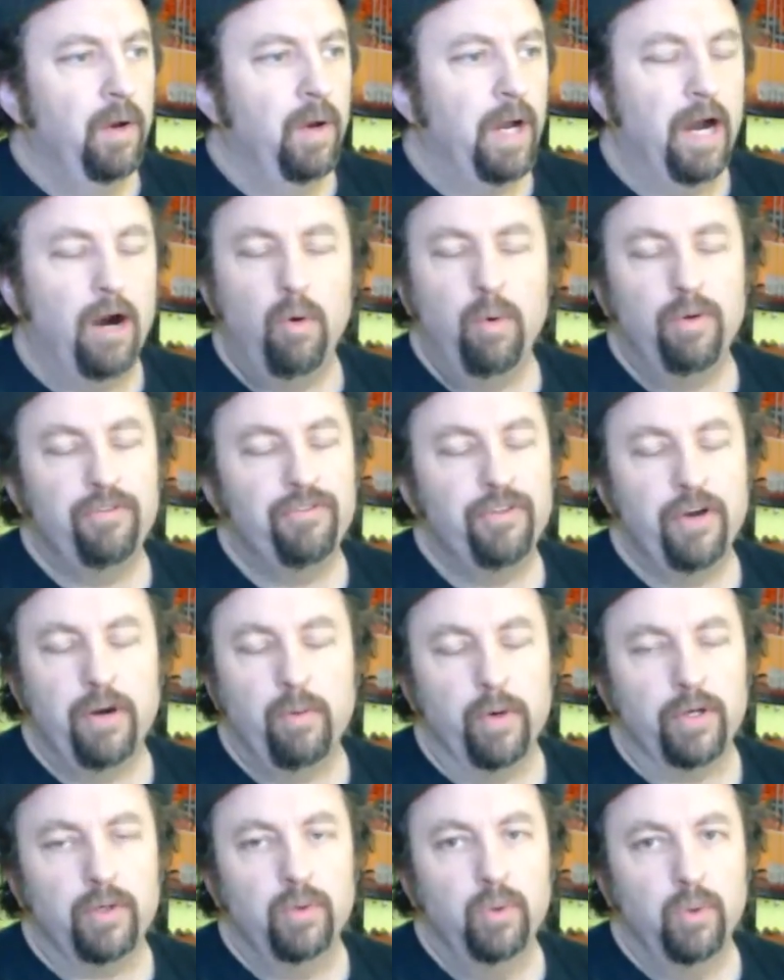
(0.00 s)
always
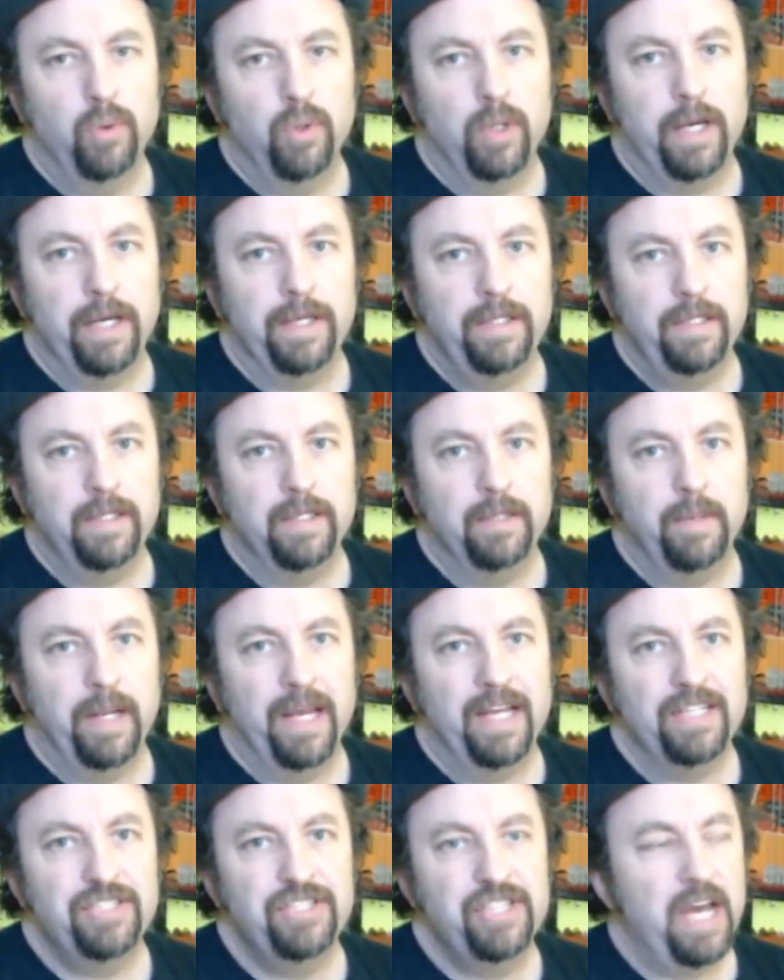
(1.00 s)
thought were a cool idea, but
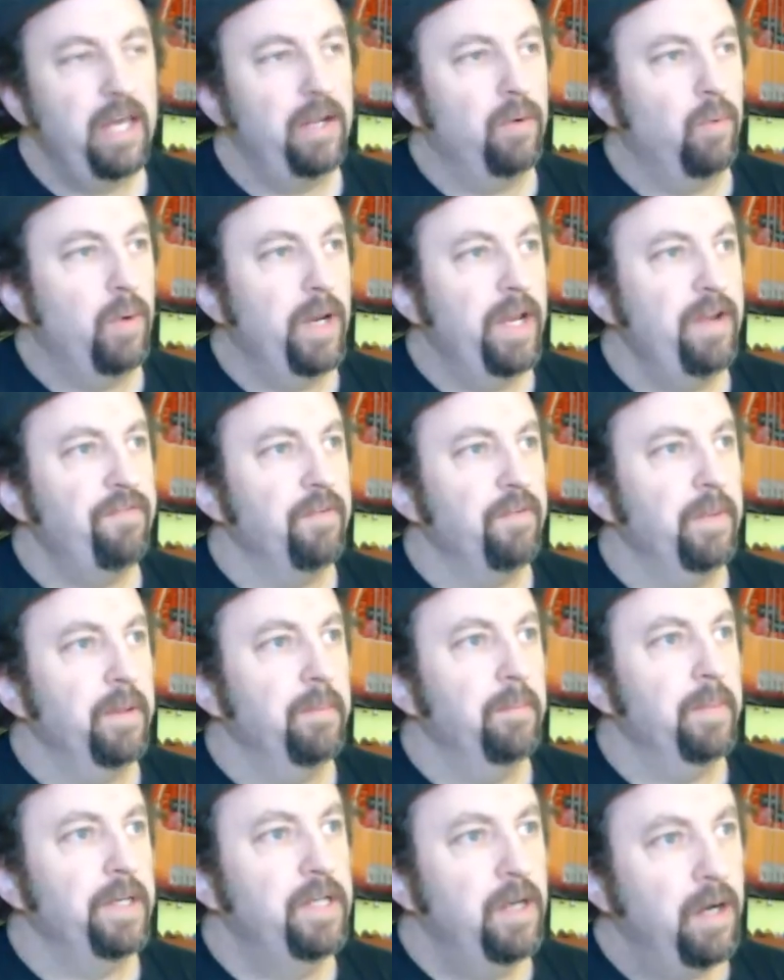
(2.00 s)
I shied away from
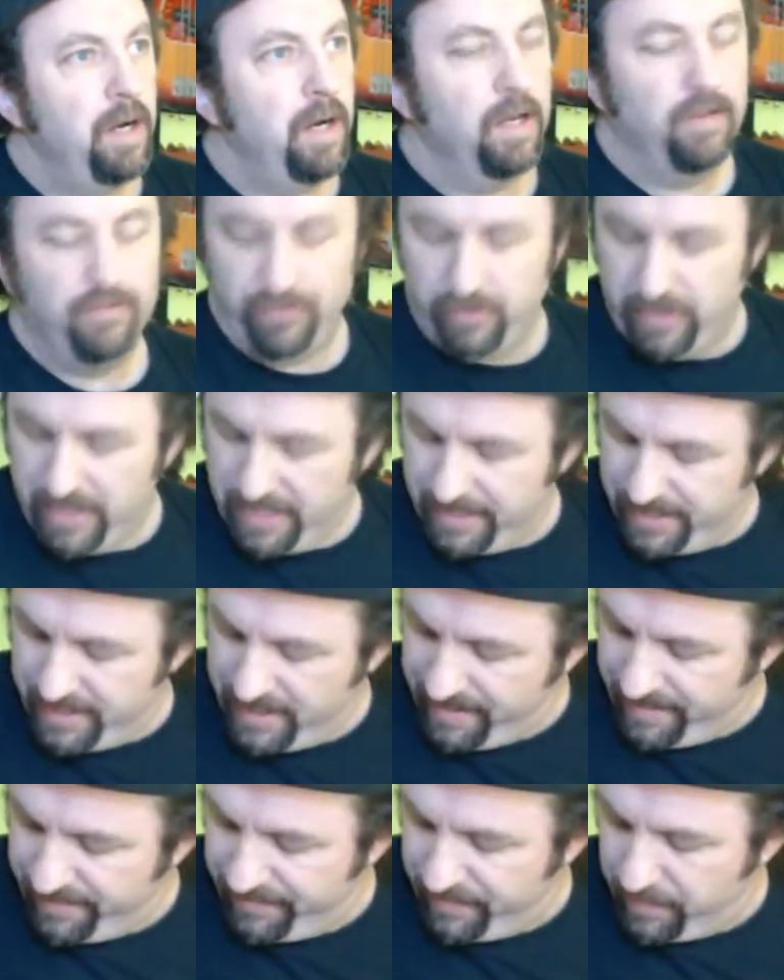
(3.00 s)
them because you had to
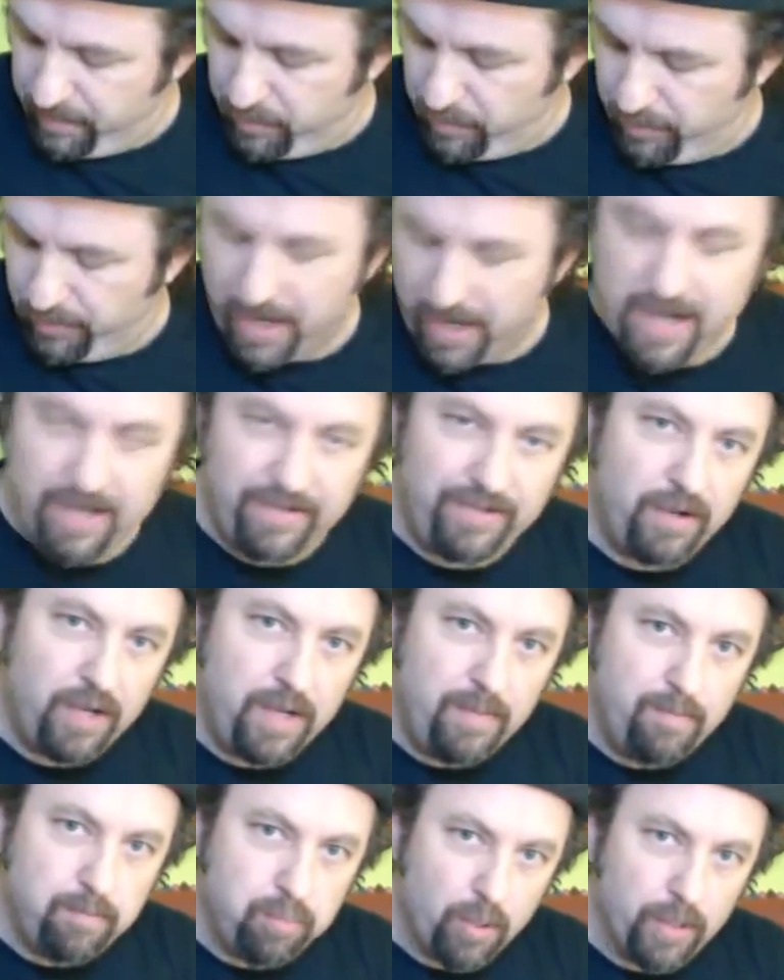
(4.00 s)
have a
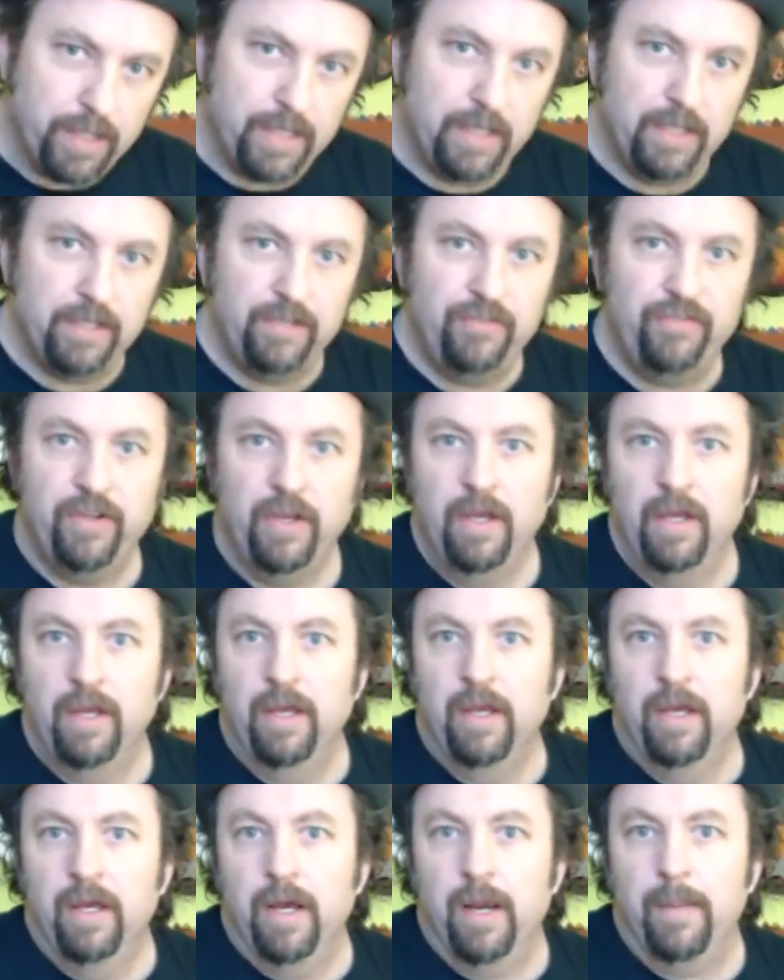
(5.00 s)
proprietary bridge,
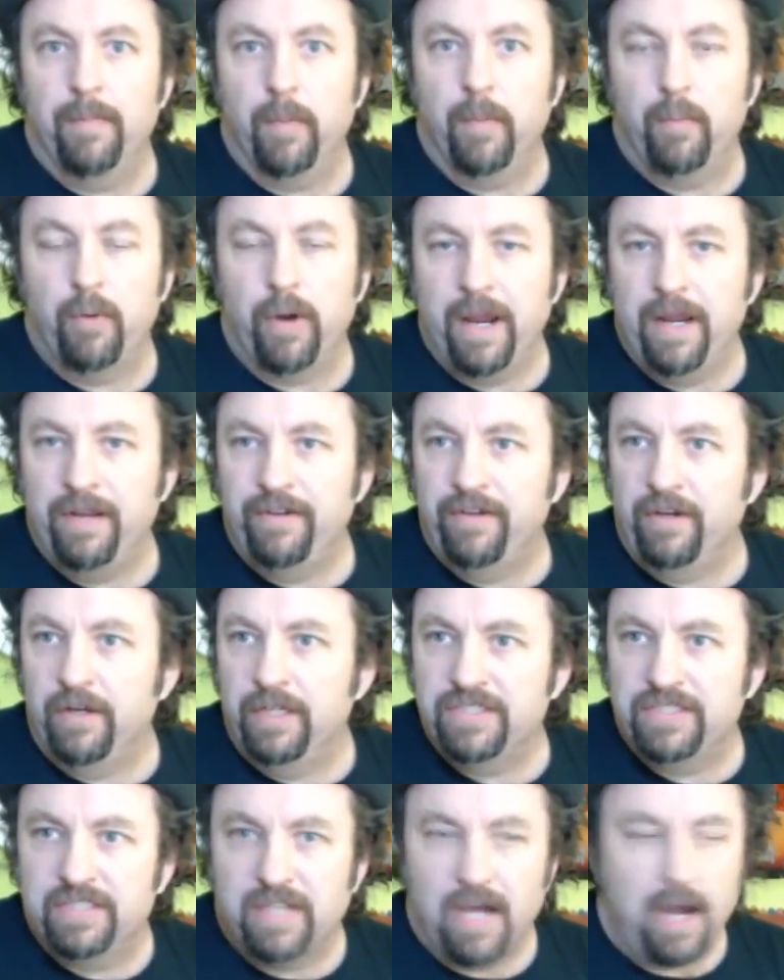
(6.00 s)
a
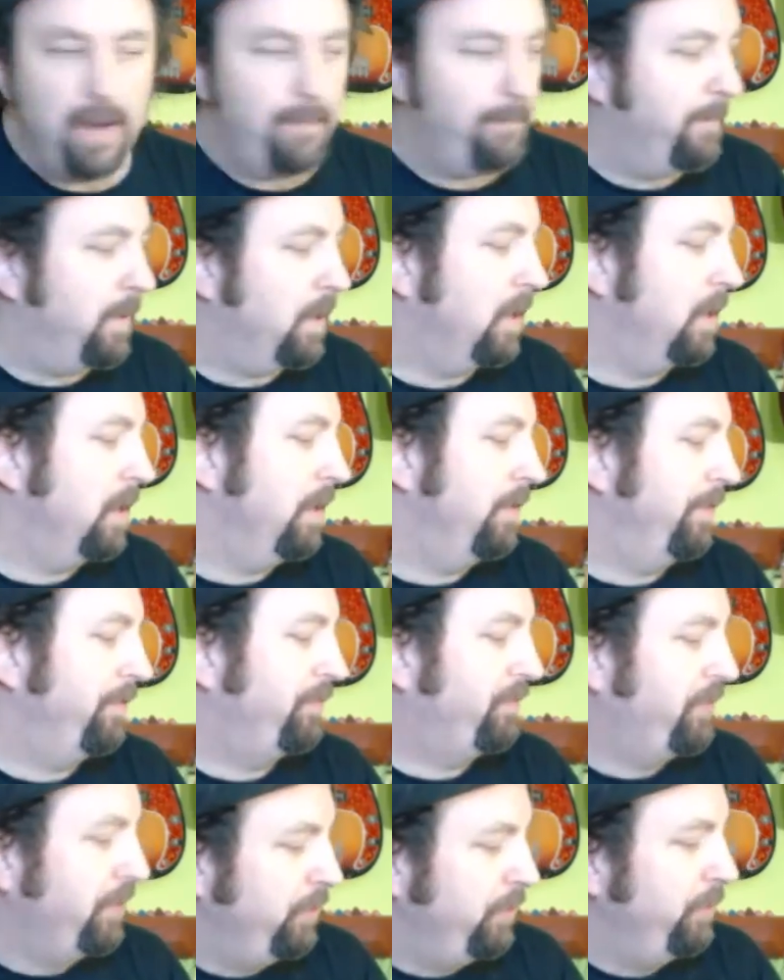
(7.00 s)
proprietary stop bar, the
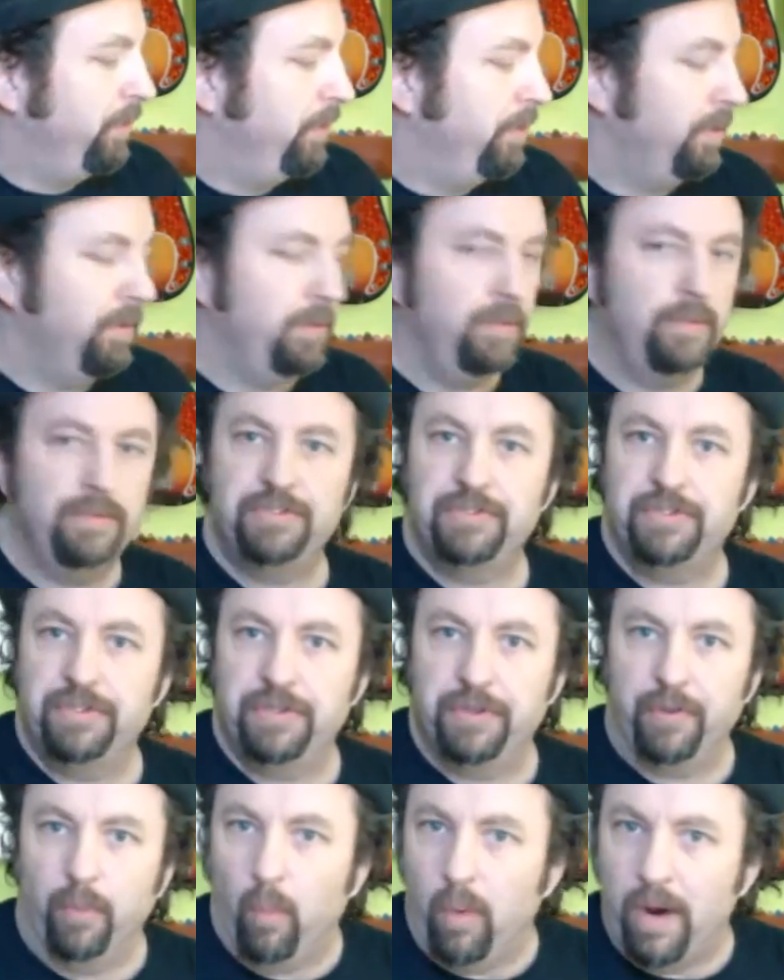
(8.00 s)
tuners,
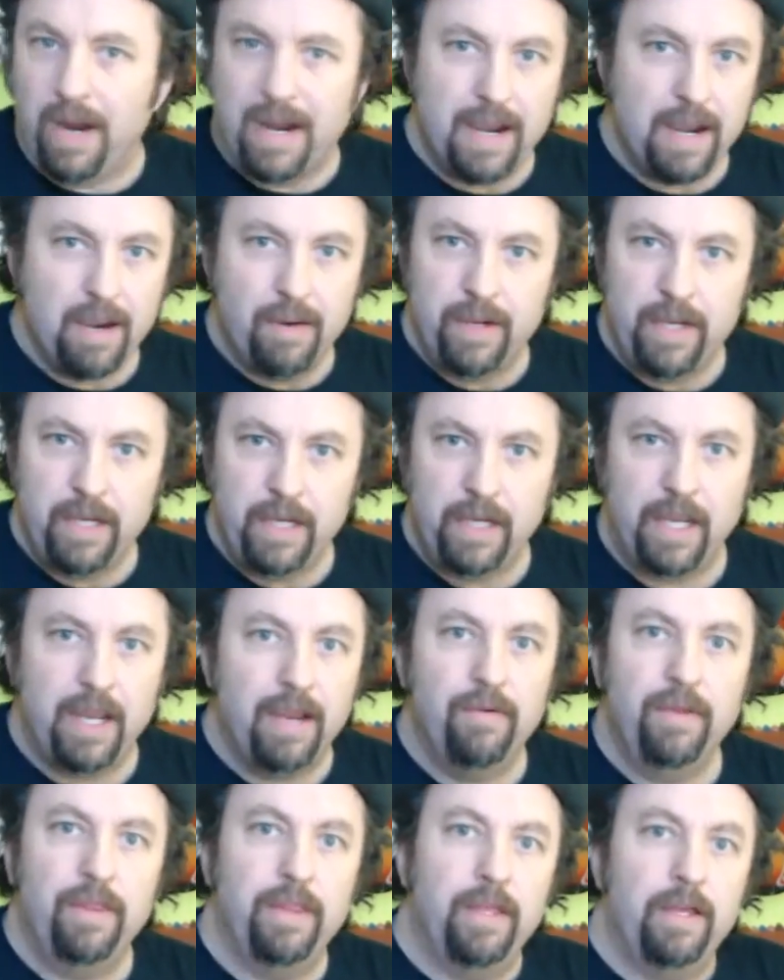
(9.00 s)
the wiring,
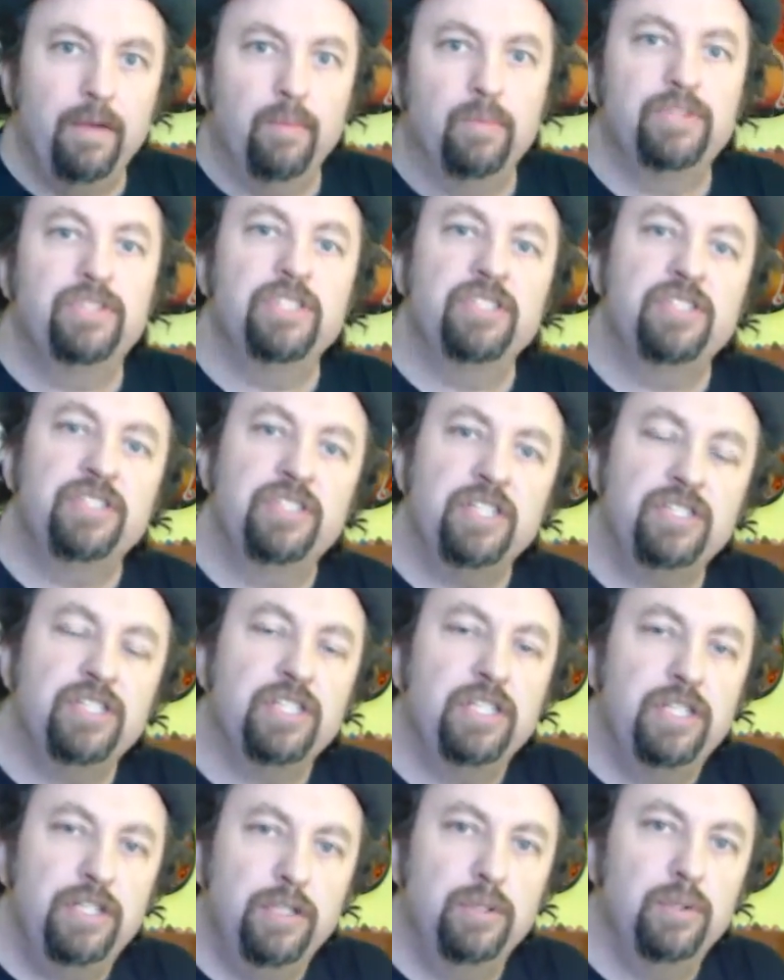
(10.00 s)
everything. It was just such
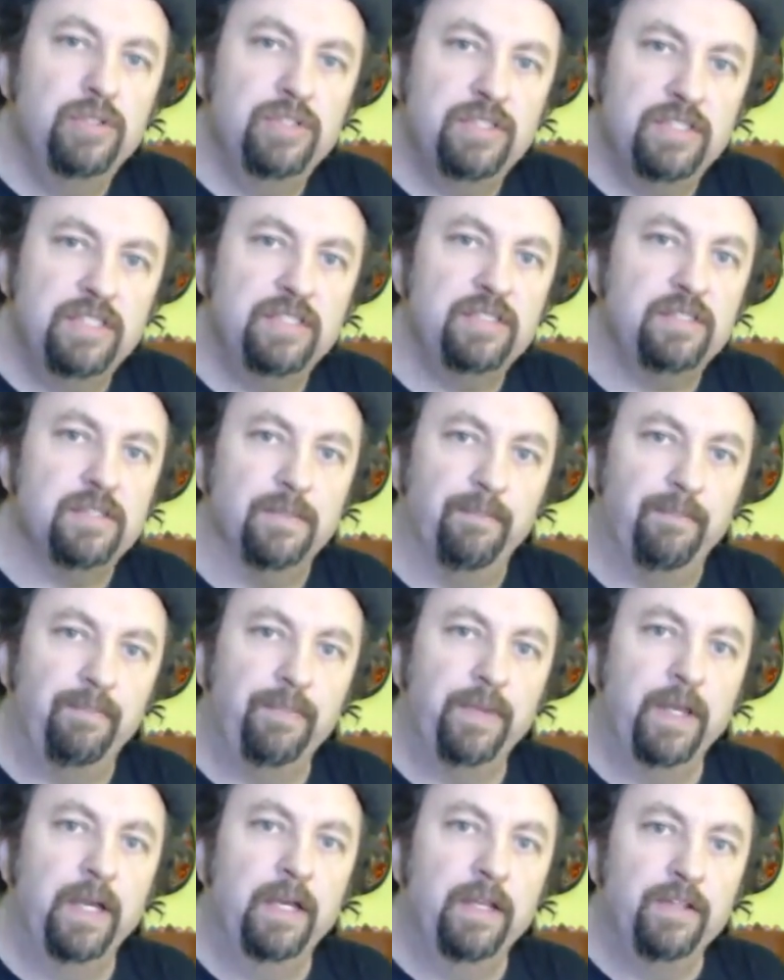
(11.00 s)
a huge system
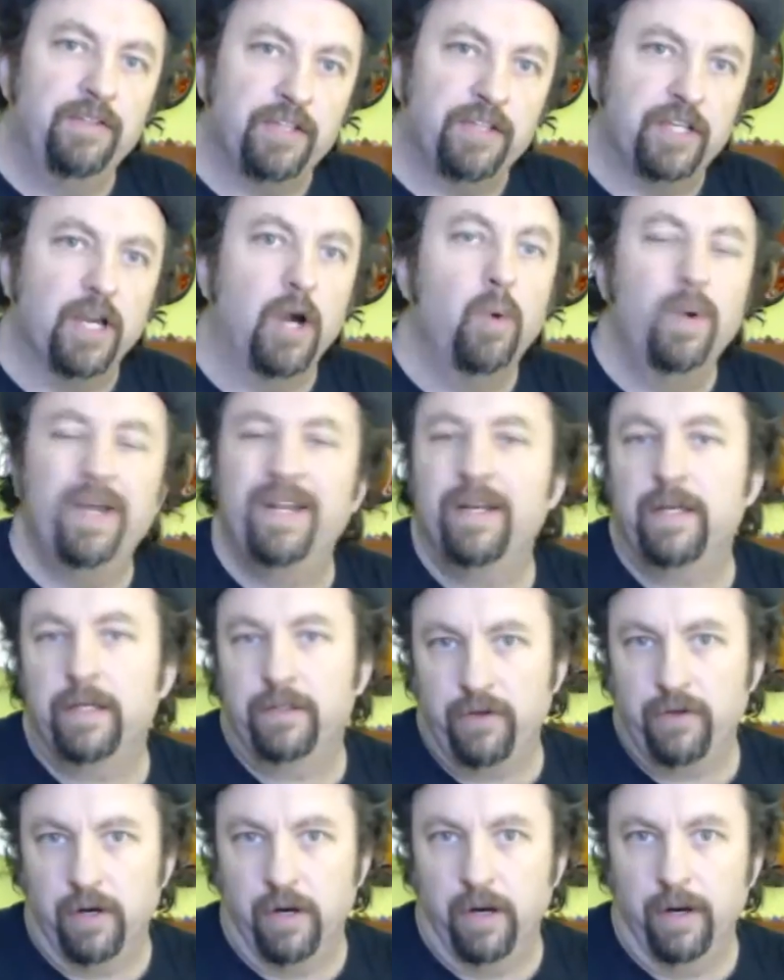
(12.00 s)
to go in a
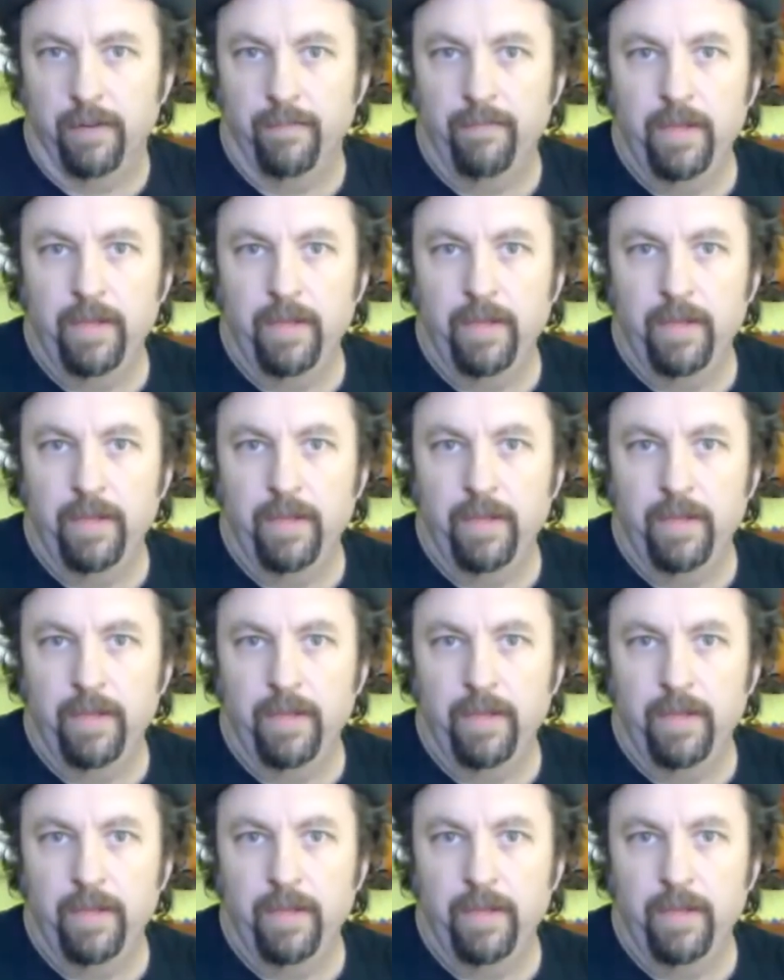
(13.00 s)
guitar.